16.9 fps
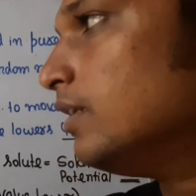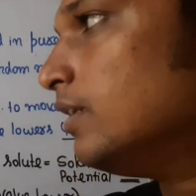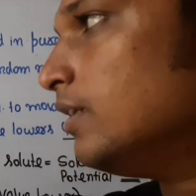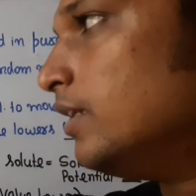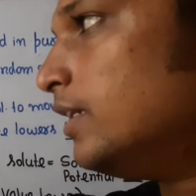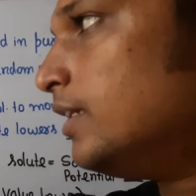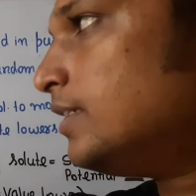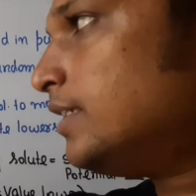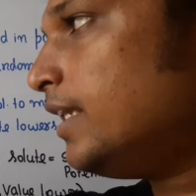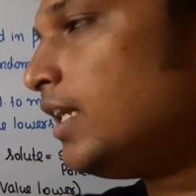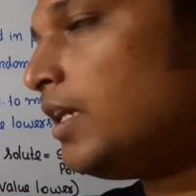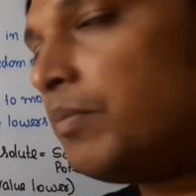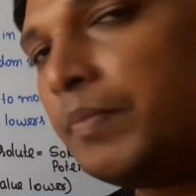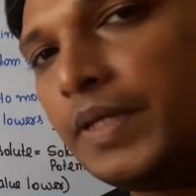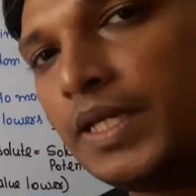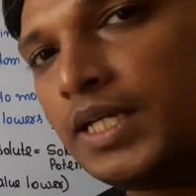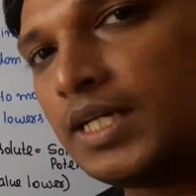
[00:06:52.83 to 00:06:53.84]
Let us take a
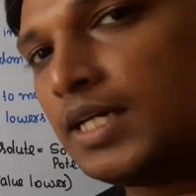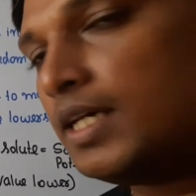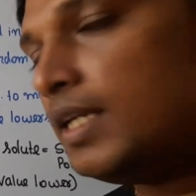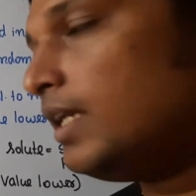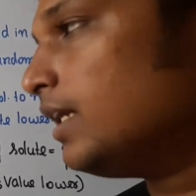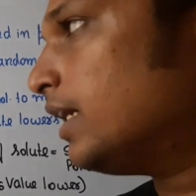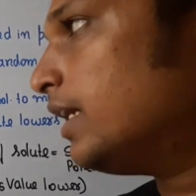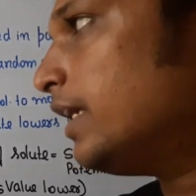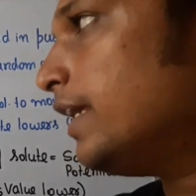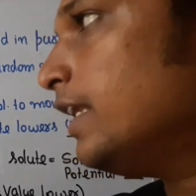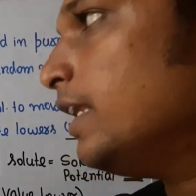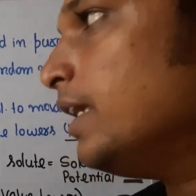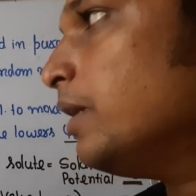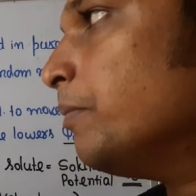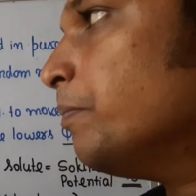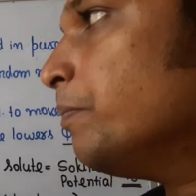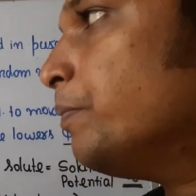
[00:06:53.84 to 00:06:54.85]
beaker
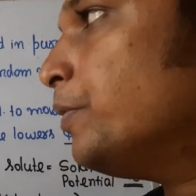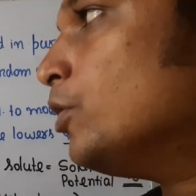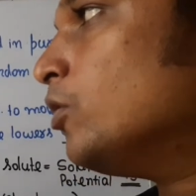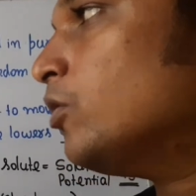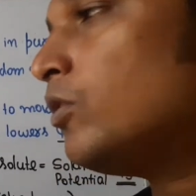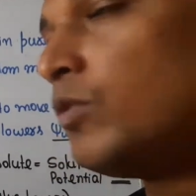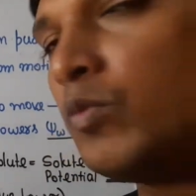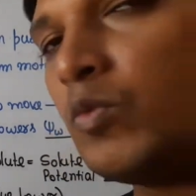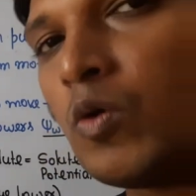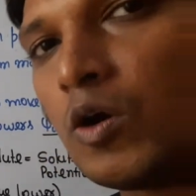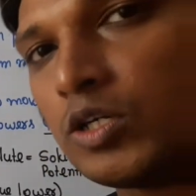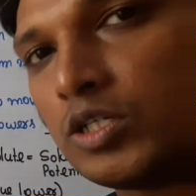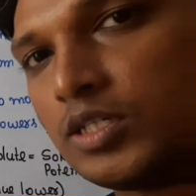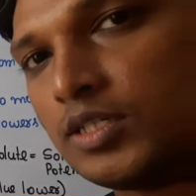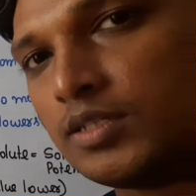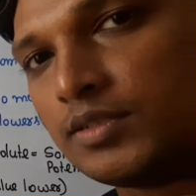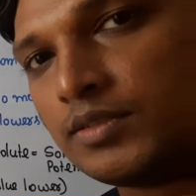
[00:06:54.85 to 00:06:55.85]
containing pure
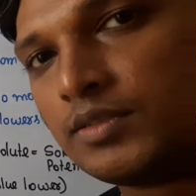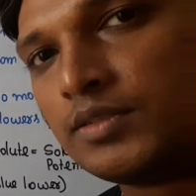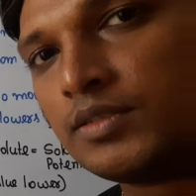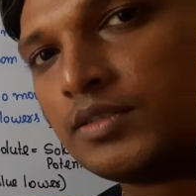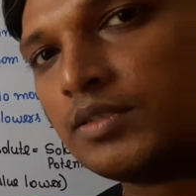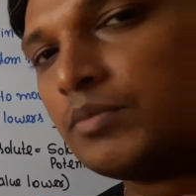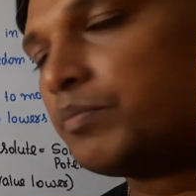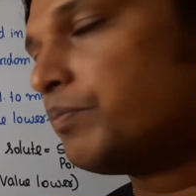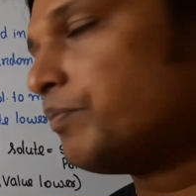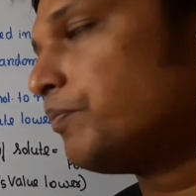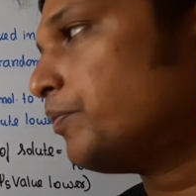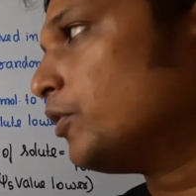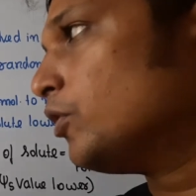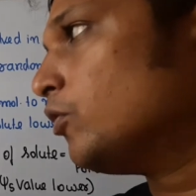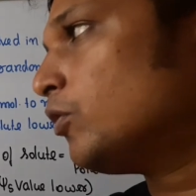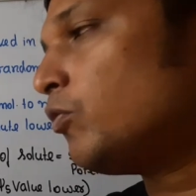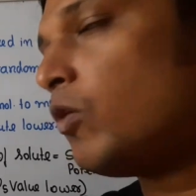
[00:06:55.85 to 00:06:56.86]
water.
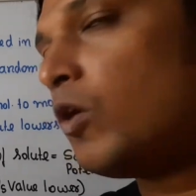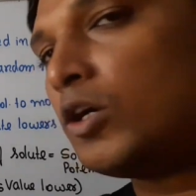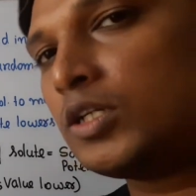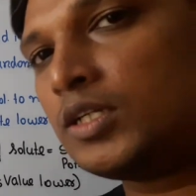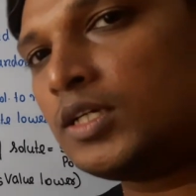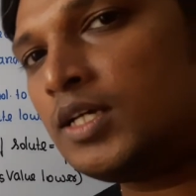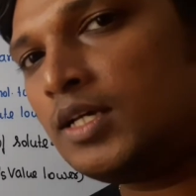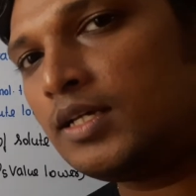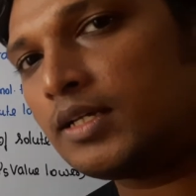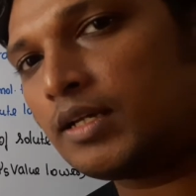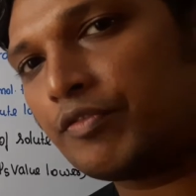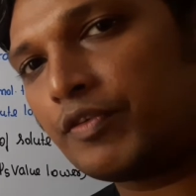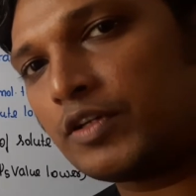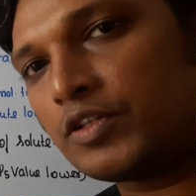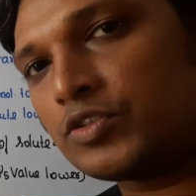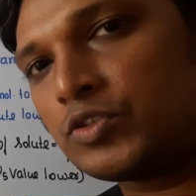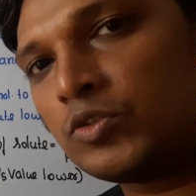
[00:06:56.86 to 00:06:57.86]
Pure water
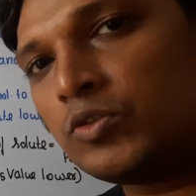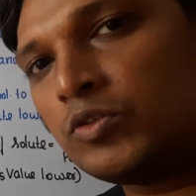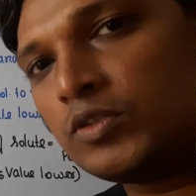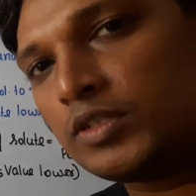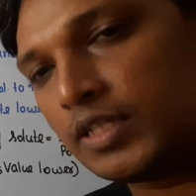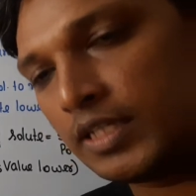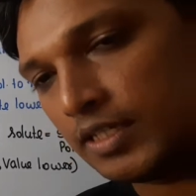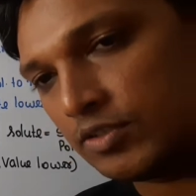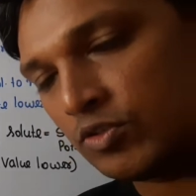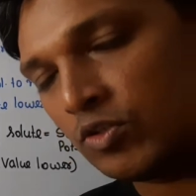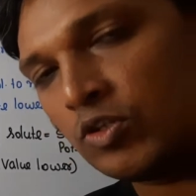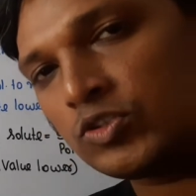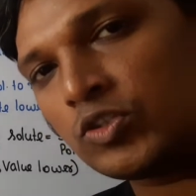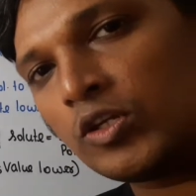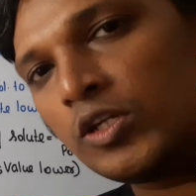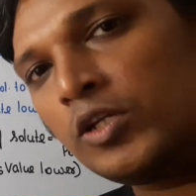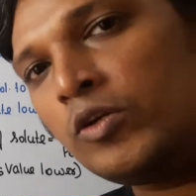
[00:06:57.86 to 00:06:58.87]
refers to there is no
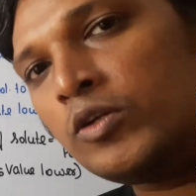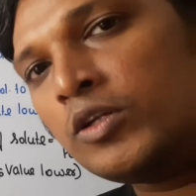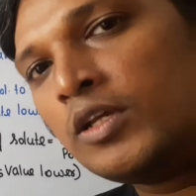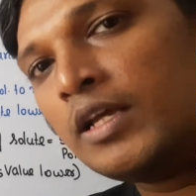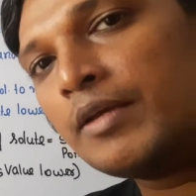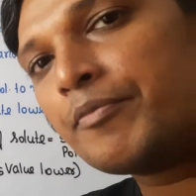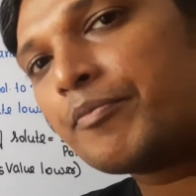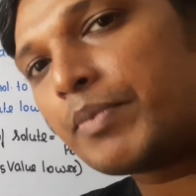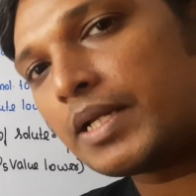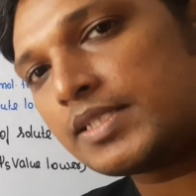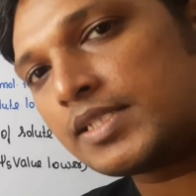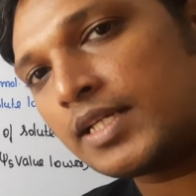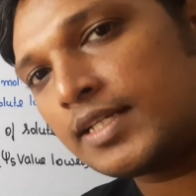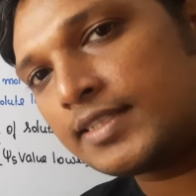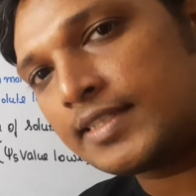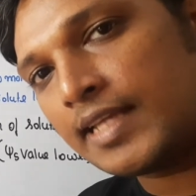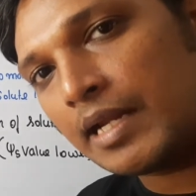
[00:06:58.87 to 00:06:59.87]
solute,
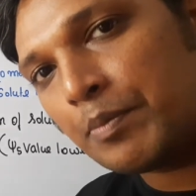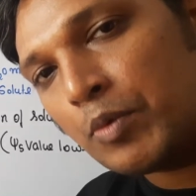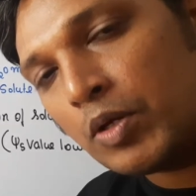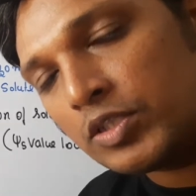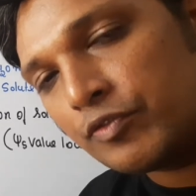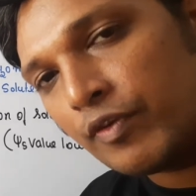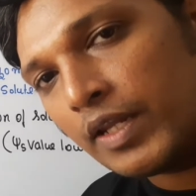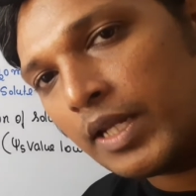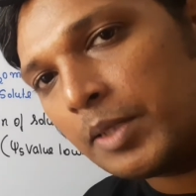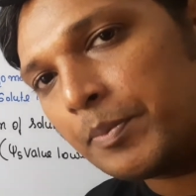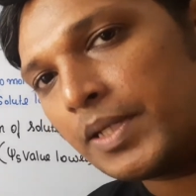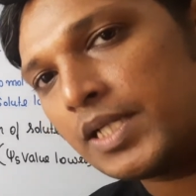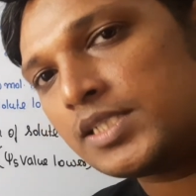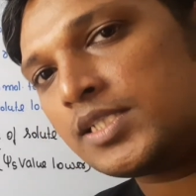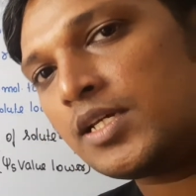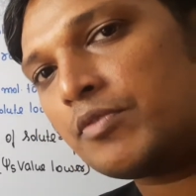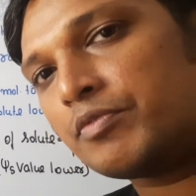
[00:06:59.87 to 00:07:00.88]
pressure is atmospheric
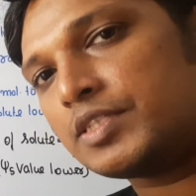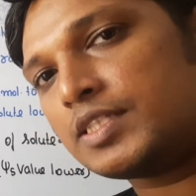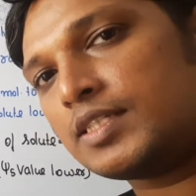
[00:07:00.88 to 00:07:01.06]
pressure, which